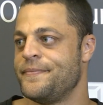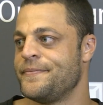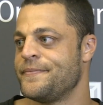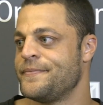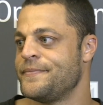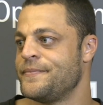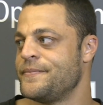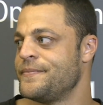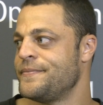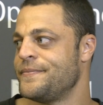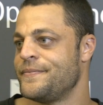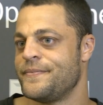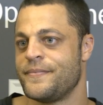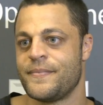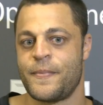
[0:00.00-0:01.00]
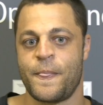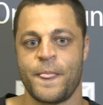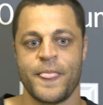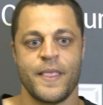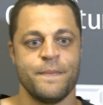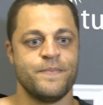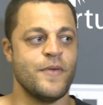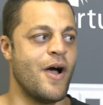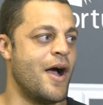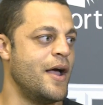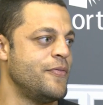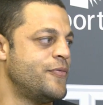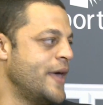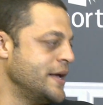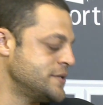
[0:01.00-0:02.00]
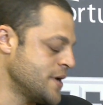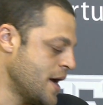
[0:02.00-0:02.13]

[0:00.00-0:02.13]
All right, Coach. Thank you very much. All right, thank